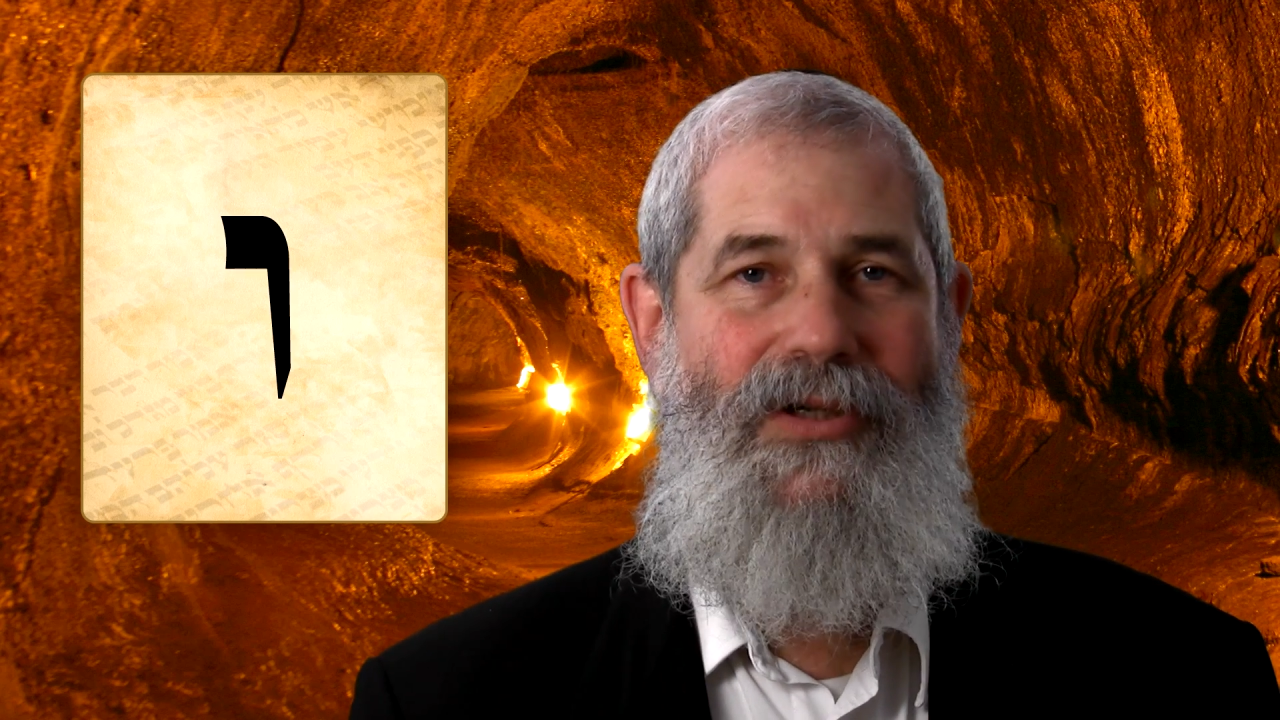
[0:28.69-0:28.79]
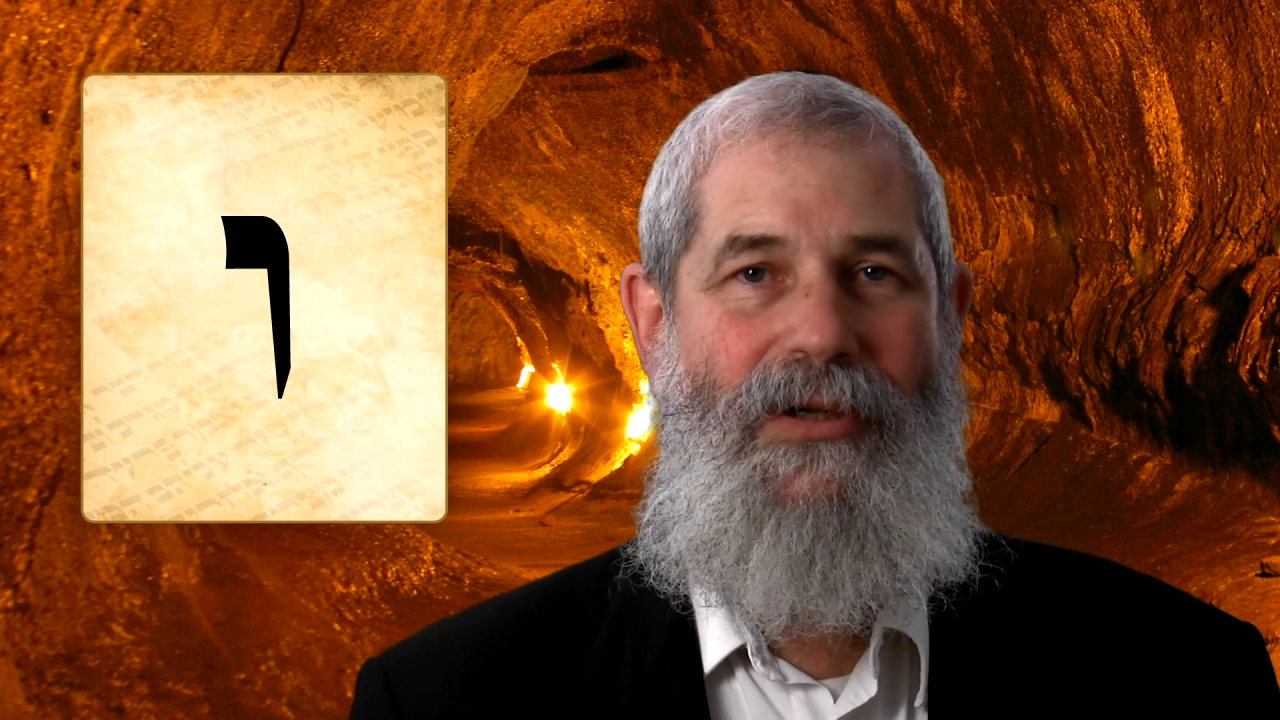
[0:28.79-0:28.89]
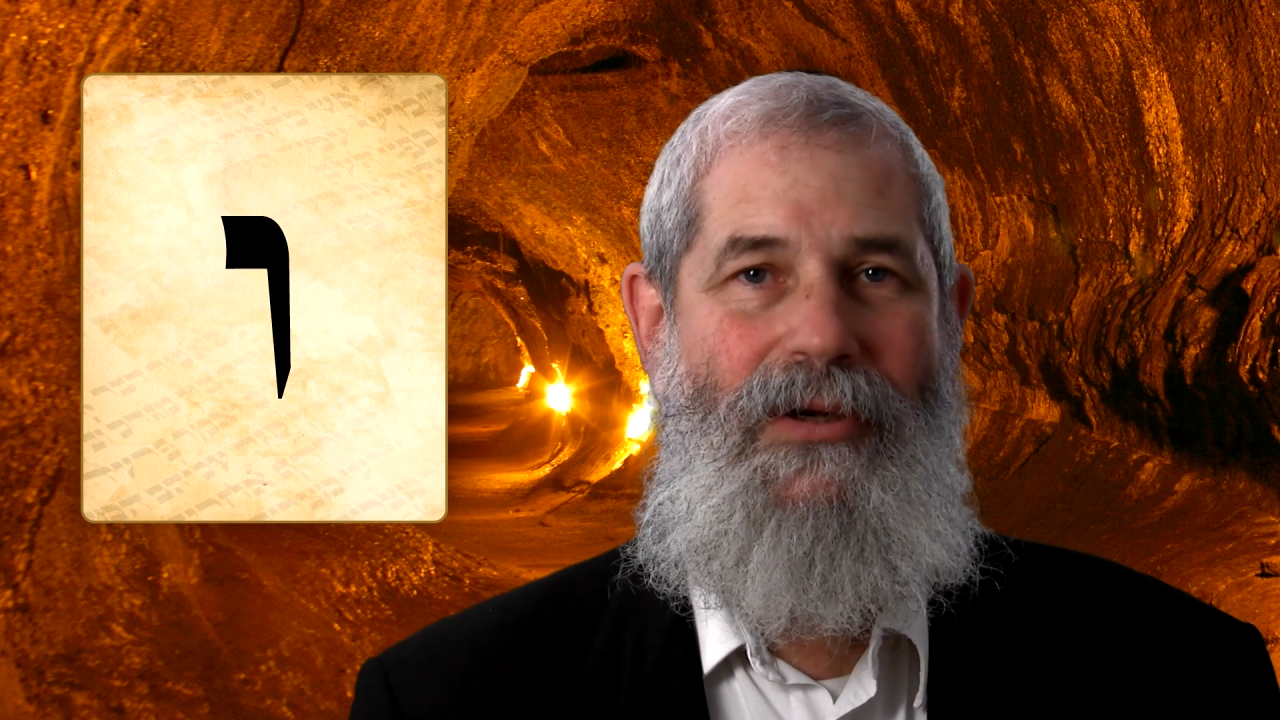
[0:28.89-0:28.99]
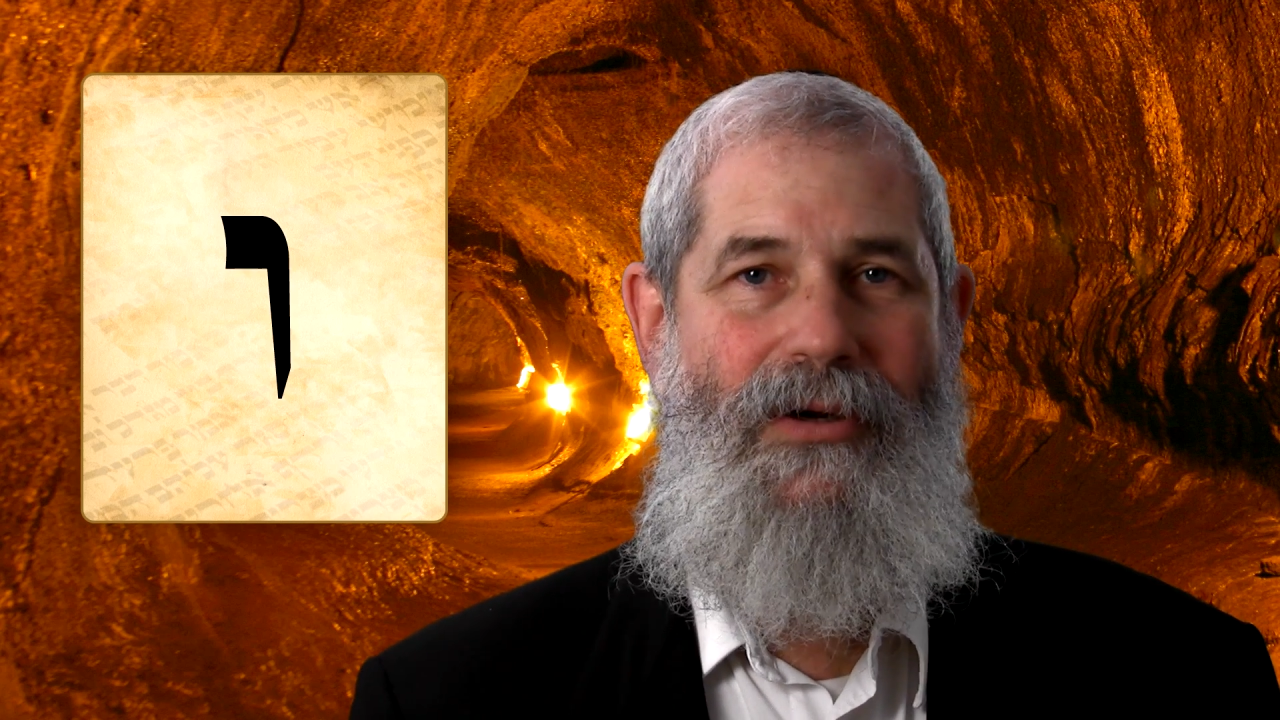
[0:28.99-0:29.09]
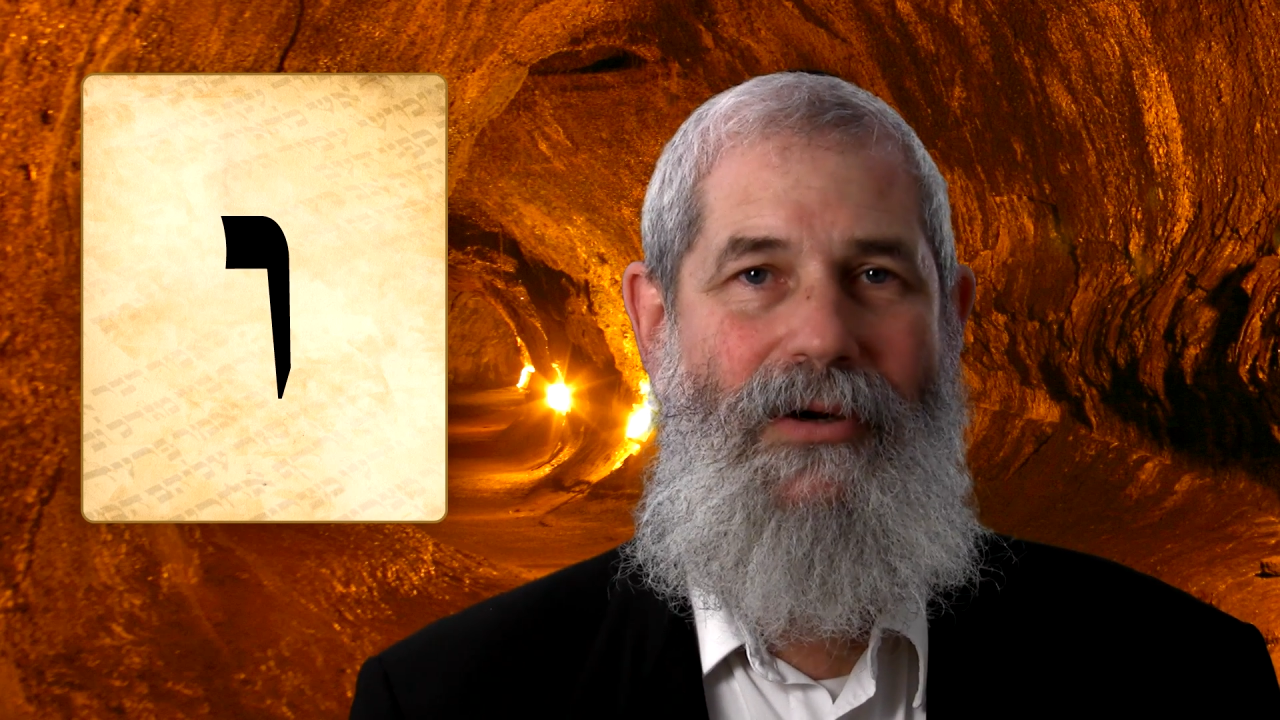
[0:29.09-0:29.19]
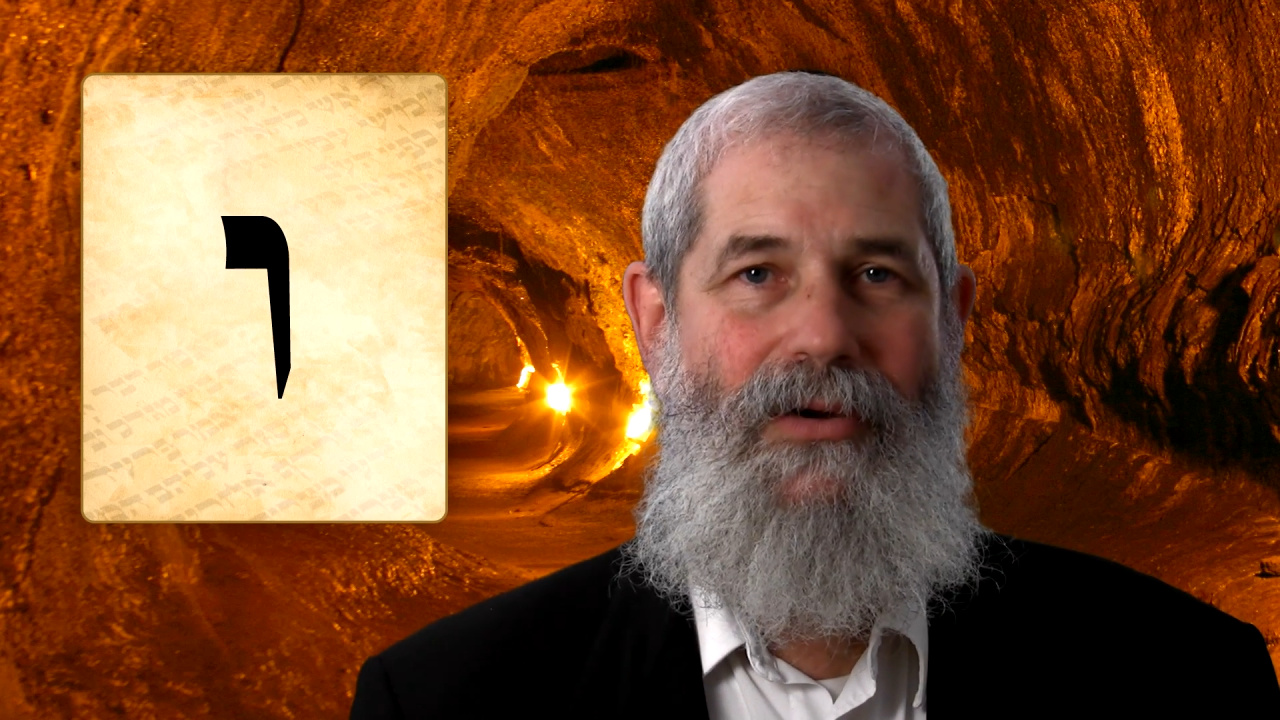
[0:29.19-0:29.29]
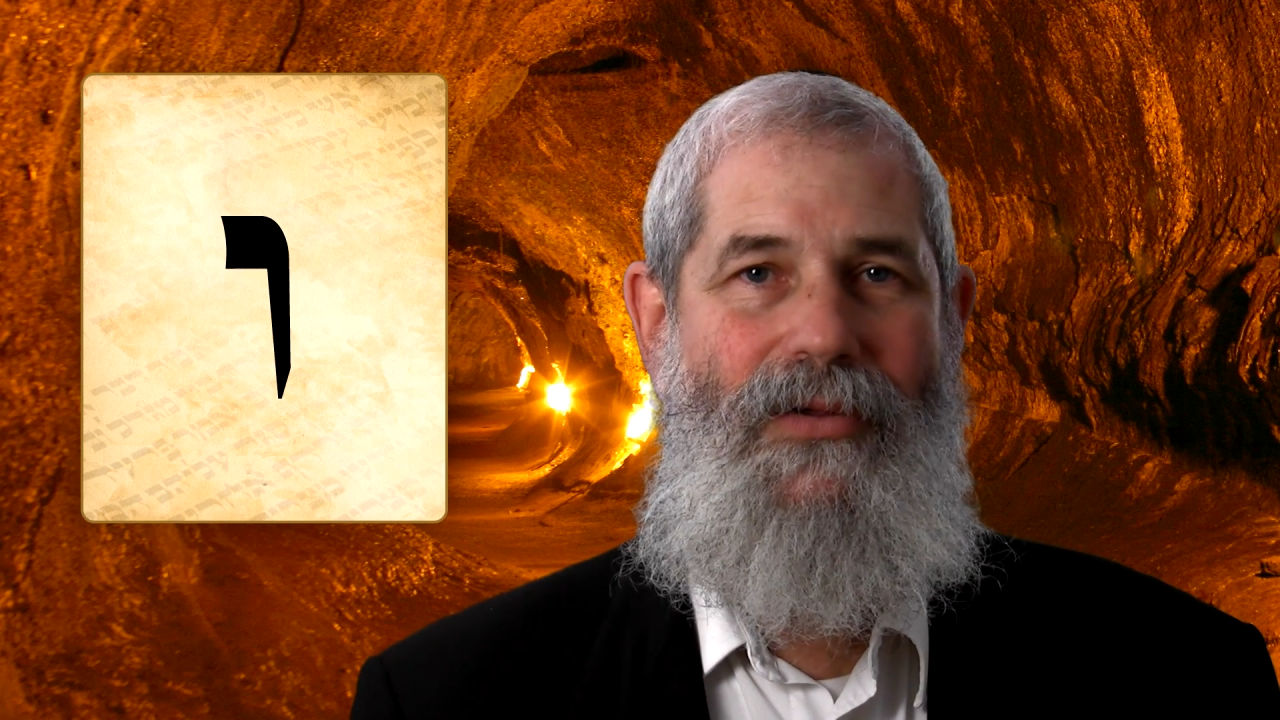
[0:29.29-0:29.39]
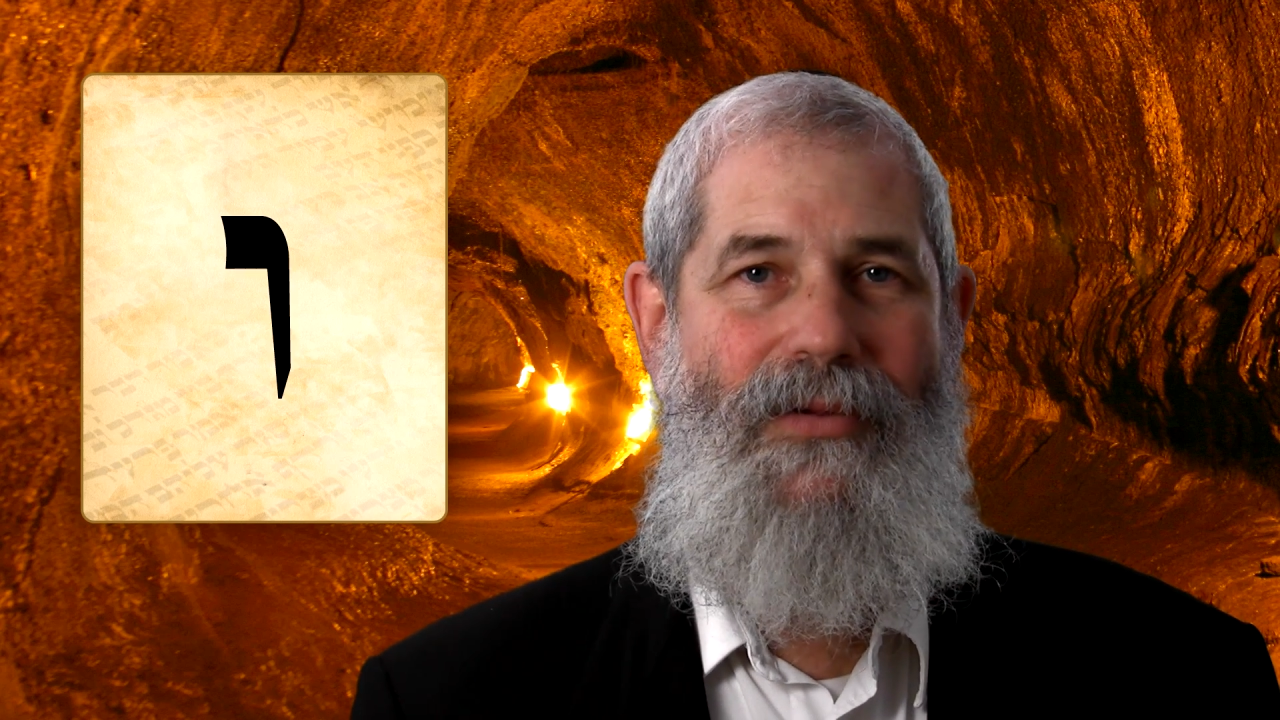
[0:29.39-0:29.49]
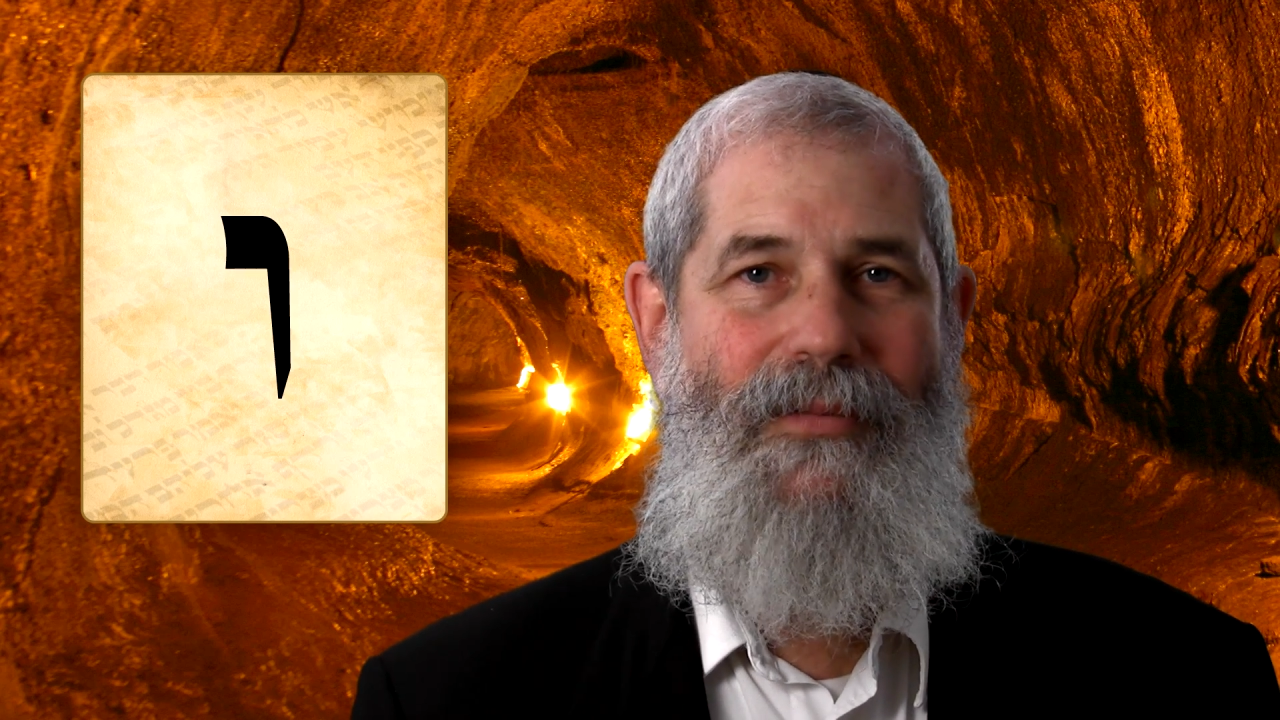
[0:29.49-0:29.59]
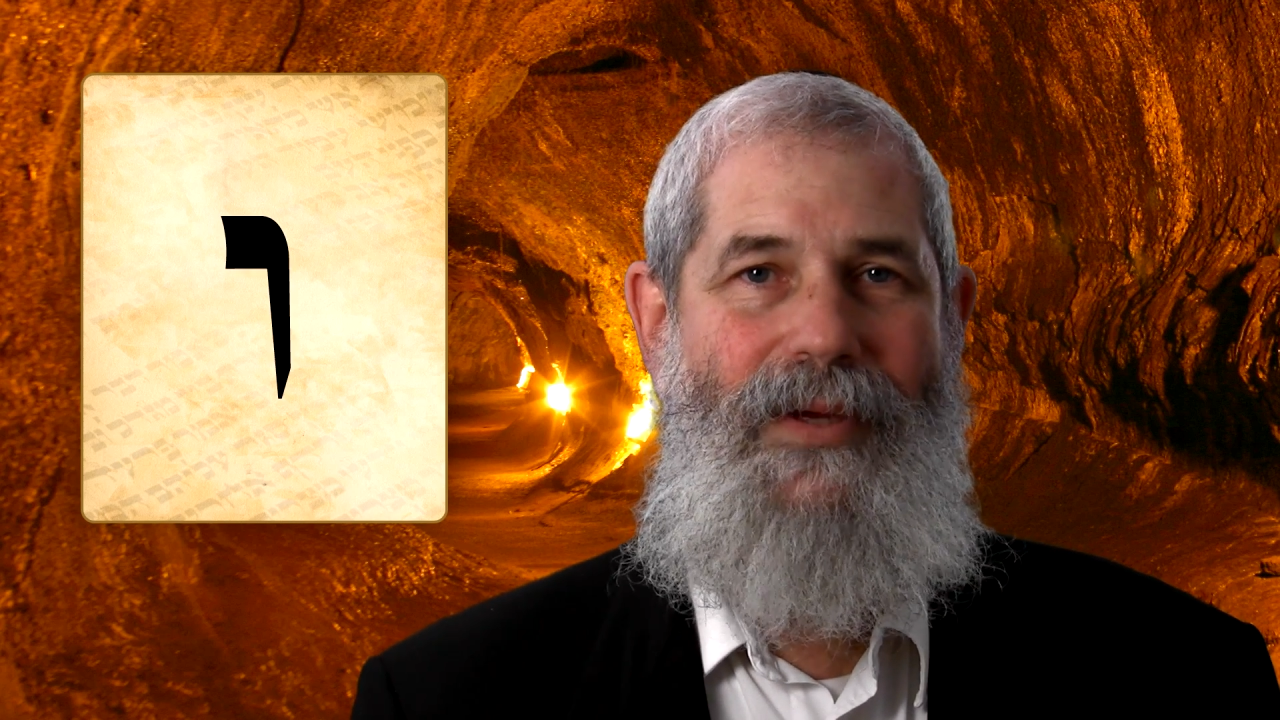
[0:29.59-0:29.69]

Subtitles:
in the earth,